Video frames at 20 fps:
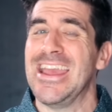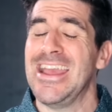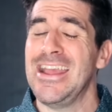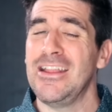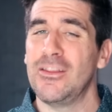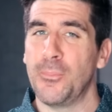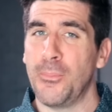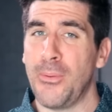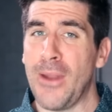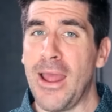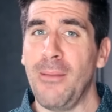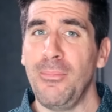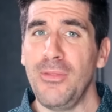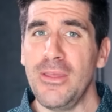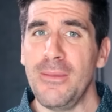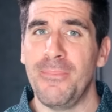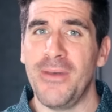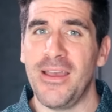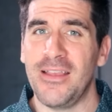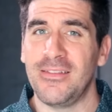it's
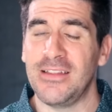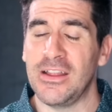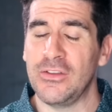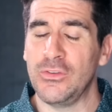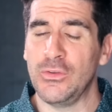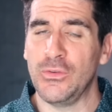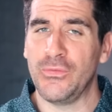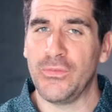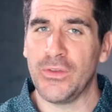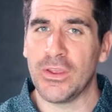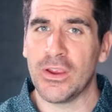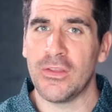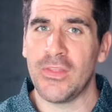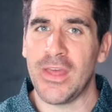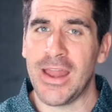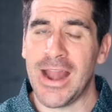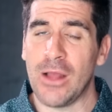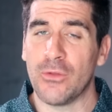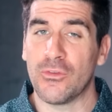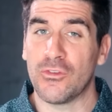probably best that you figure
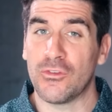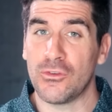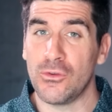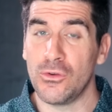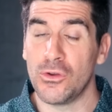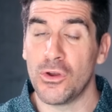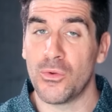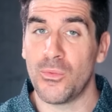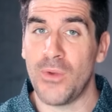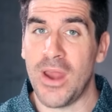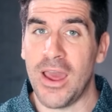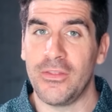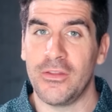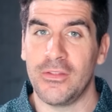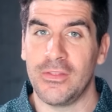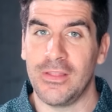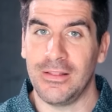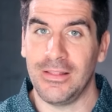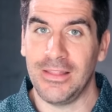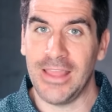that out sooner rather
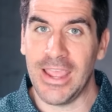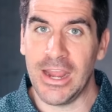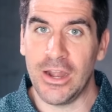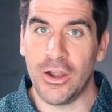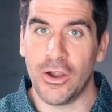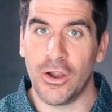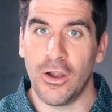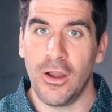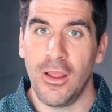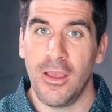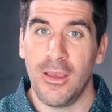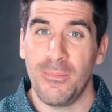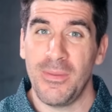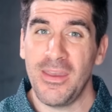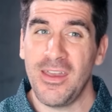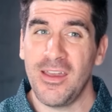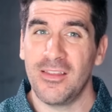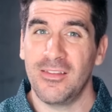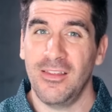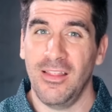than later,
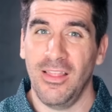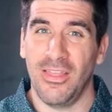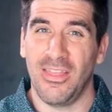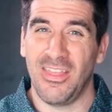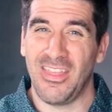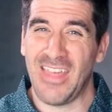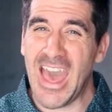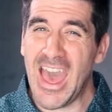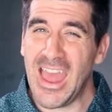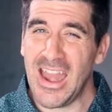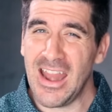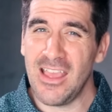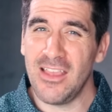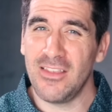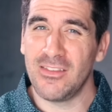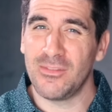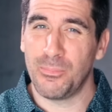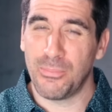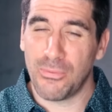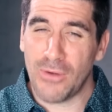because that
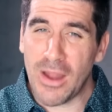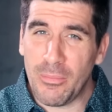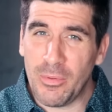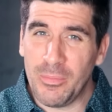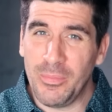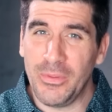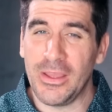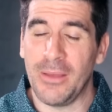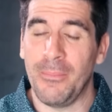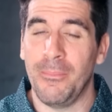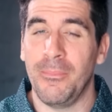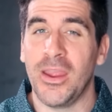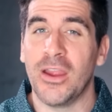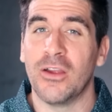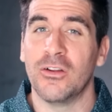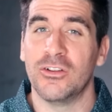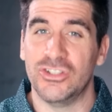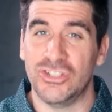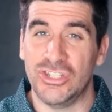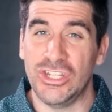is probably a
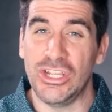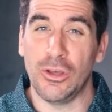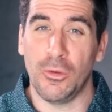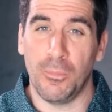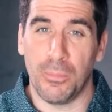marriage deal